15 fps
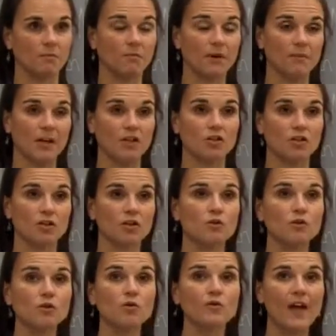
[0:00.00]
But make sure you
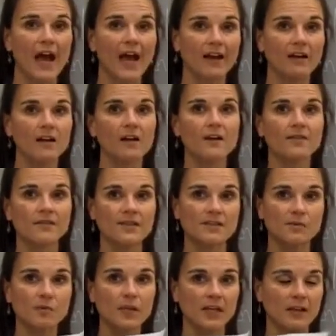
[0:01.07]
do that
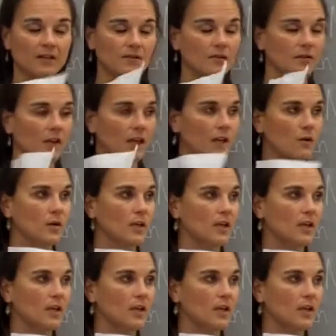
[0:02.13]
this week so that you